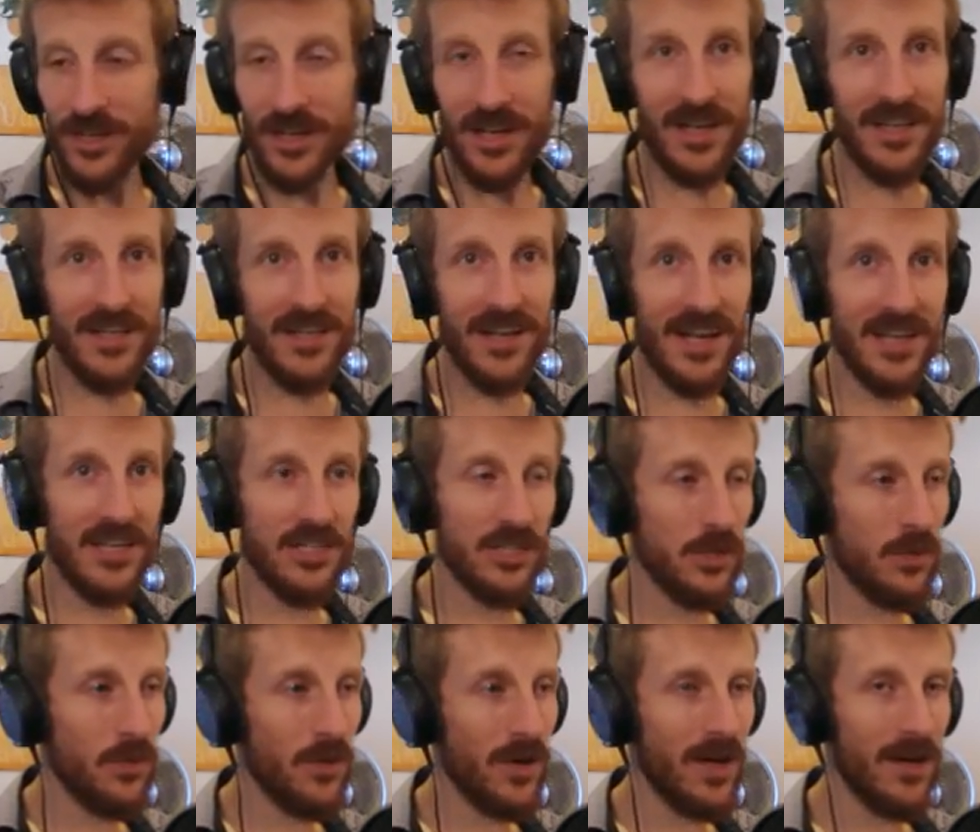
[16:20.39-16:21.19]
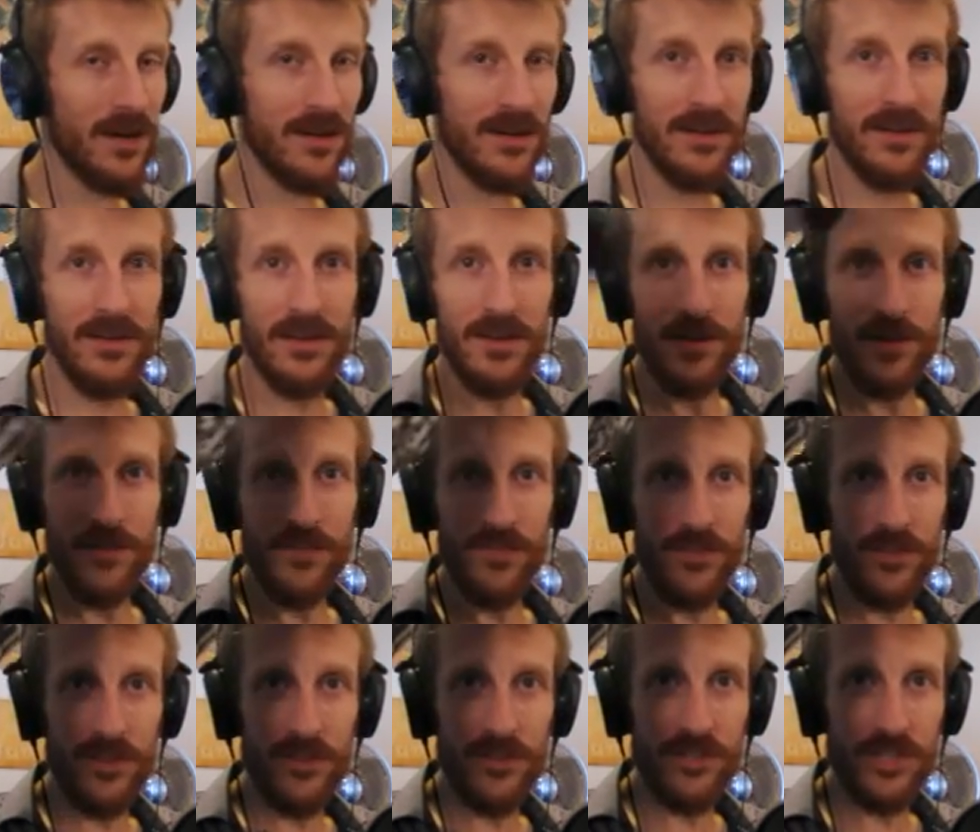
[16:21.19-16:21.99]
And I could actually wear
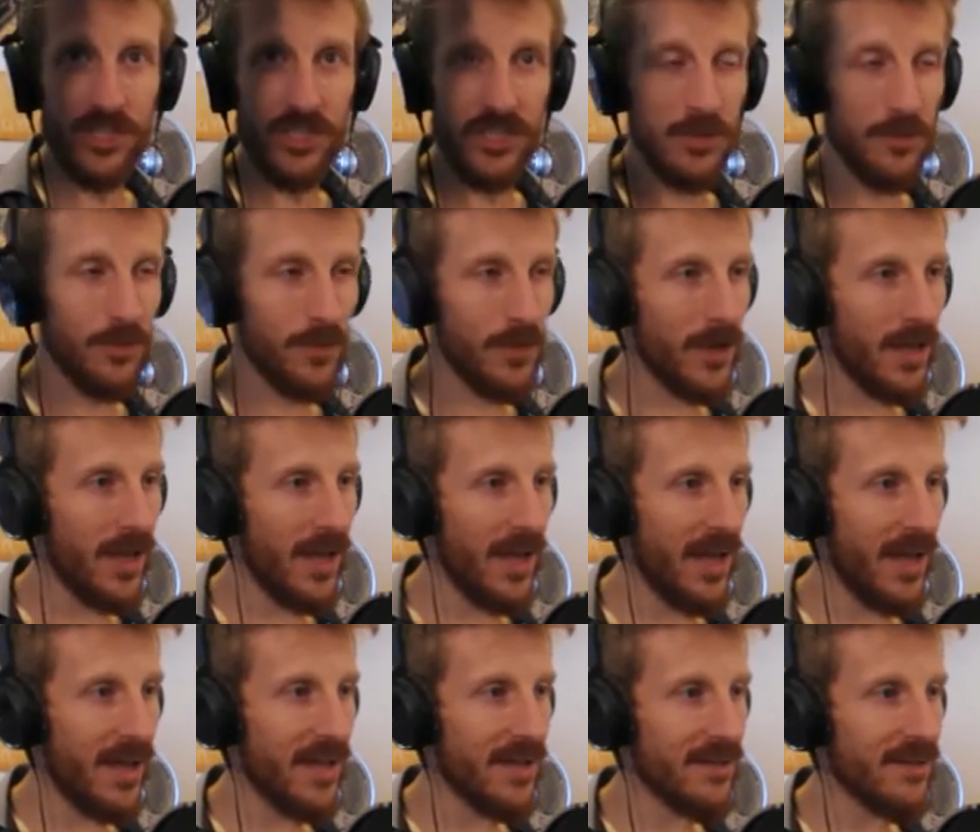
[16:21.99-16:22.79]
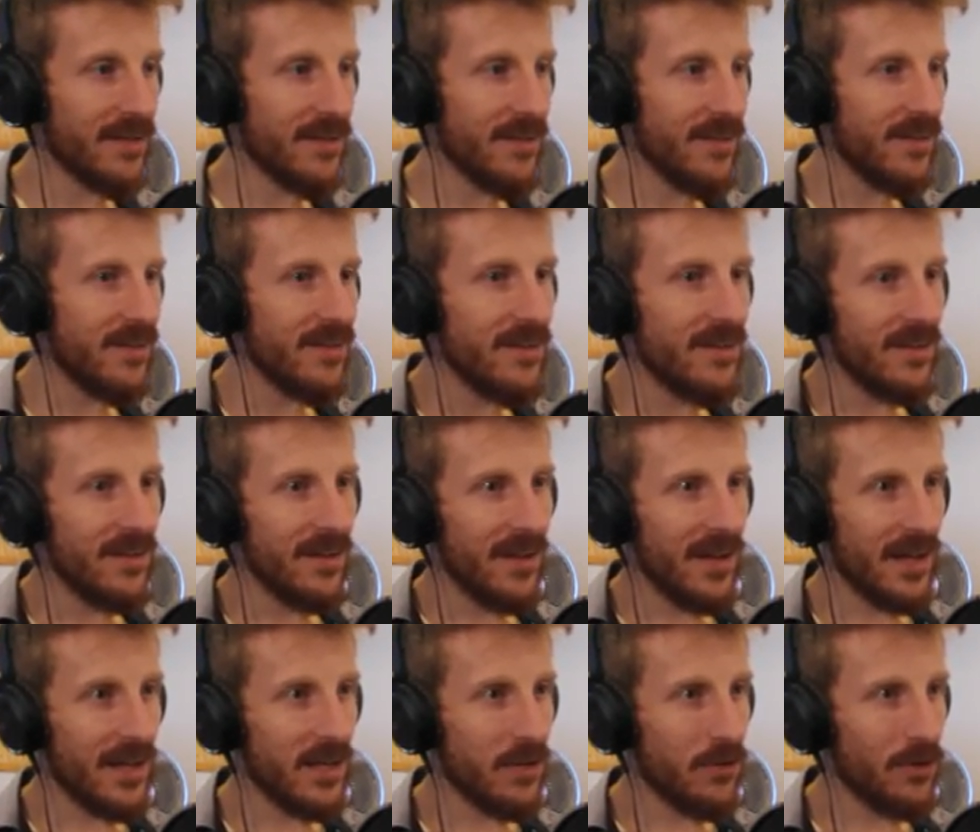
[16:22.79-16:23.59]
this stupid hat.
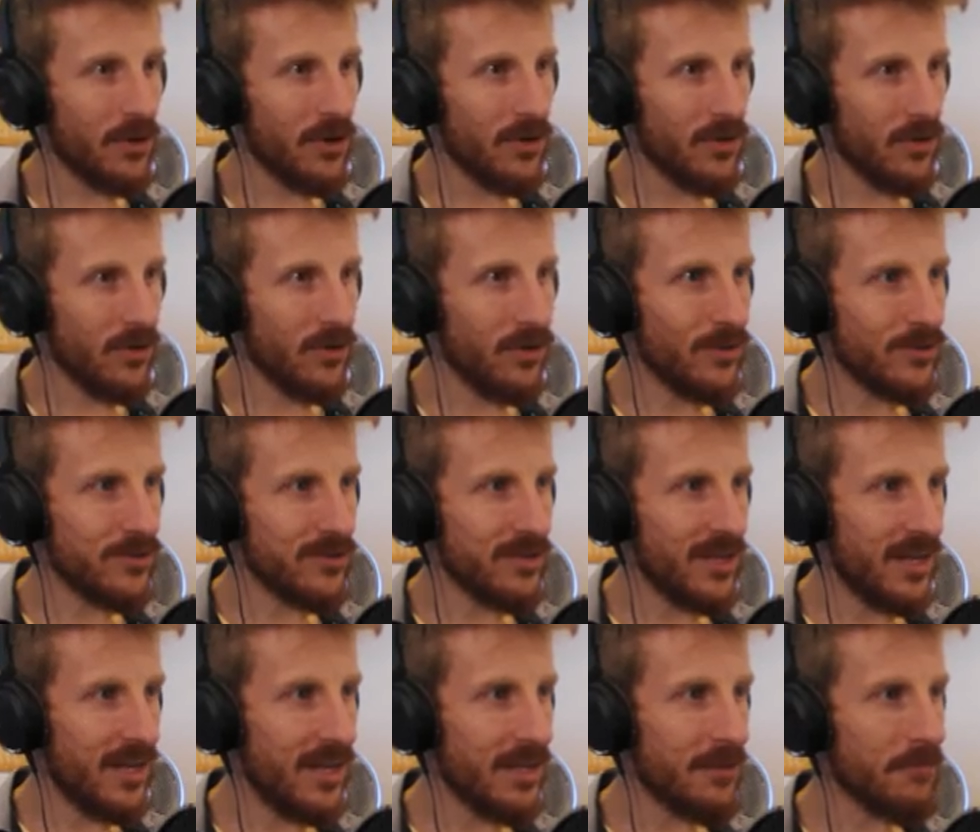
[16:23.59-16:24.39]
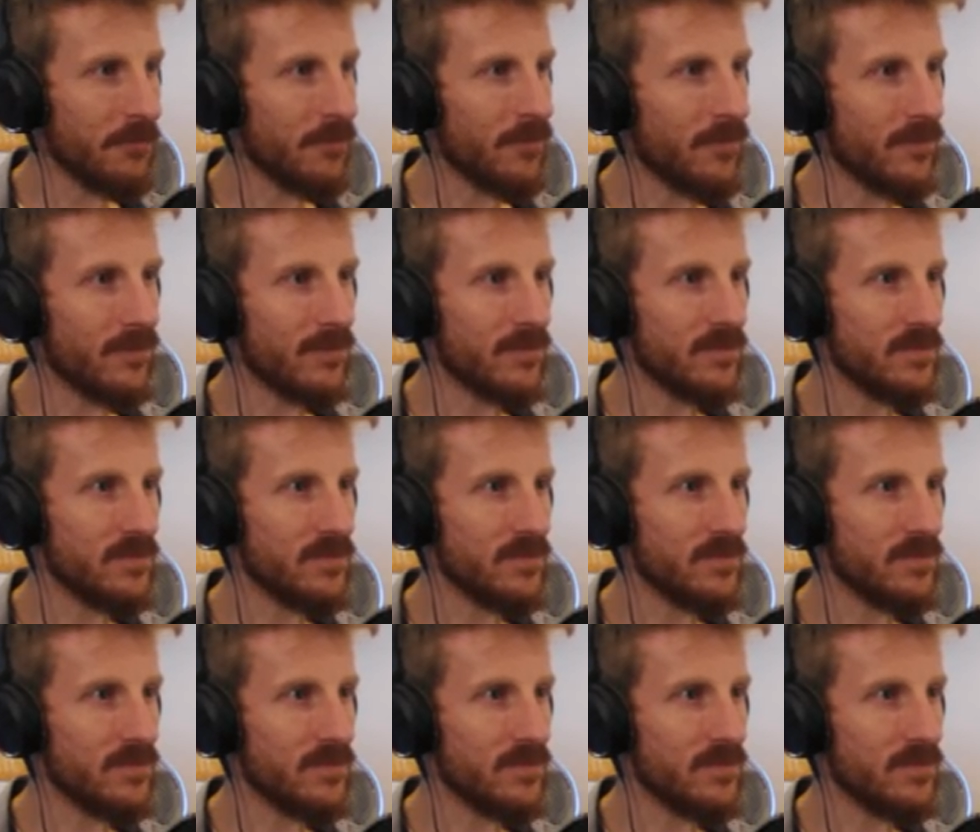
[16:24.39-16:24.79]
I could wear it the whole time.